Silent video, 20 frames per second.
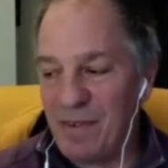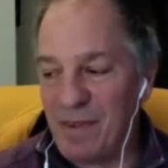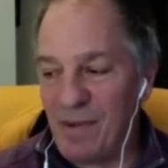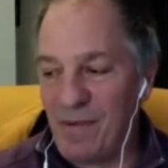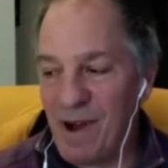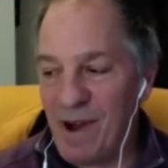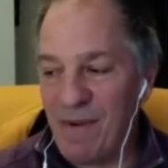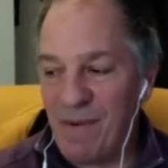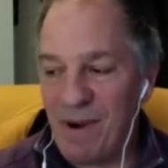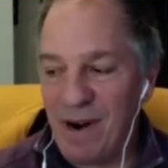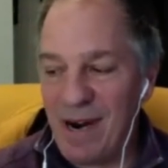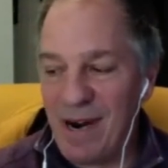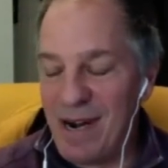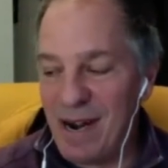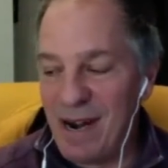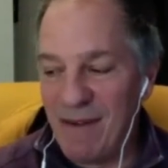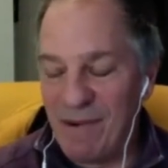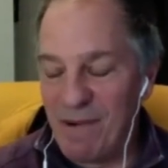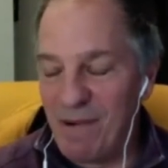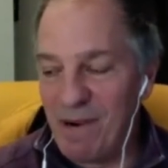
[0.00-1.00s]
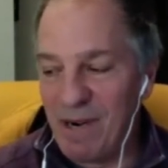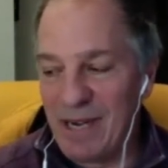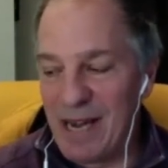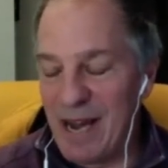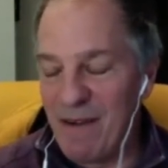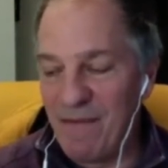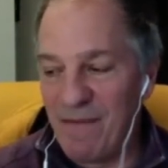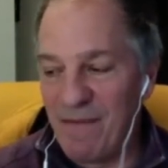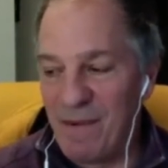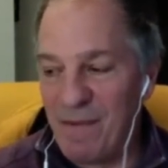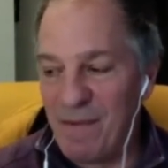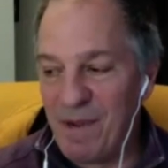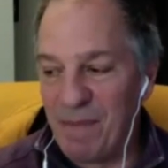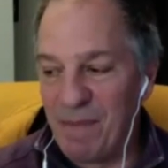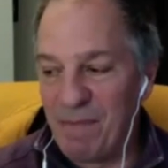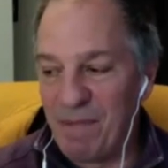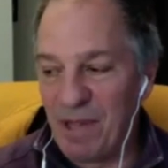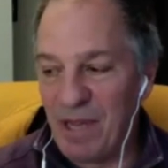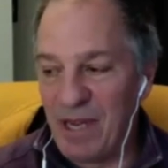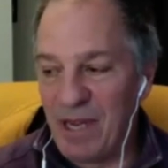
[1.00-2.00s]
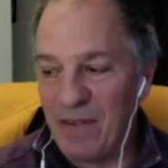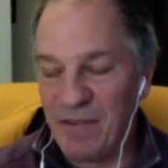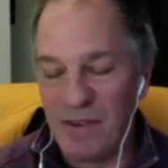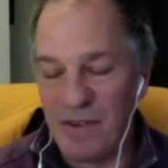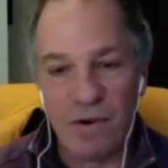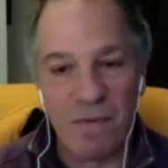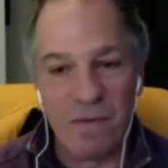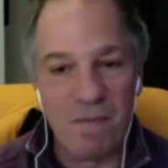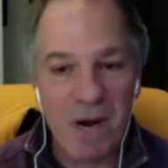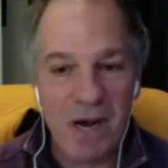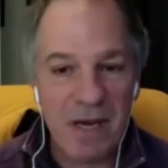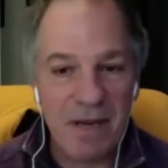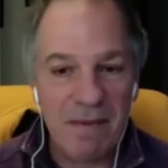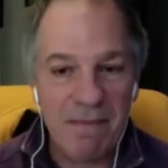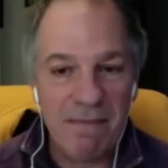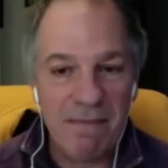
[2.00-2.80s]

The one where it never worked out for me to play is Oakmont.